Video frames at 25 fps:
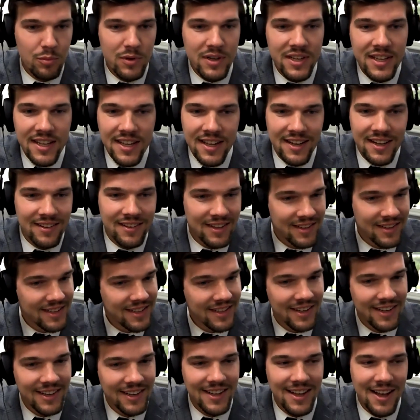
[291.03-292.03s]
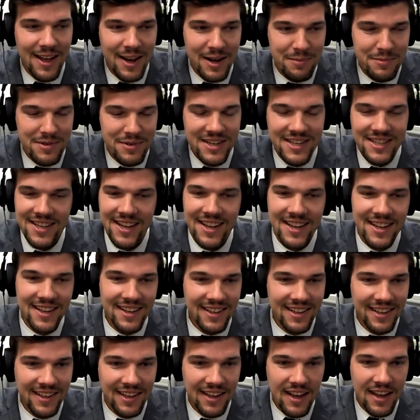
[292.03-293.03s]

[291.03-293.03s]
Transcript: we can't let the economy tank.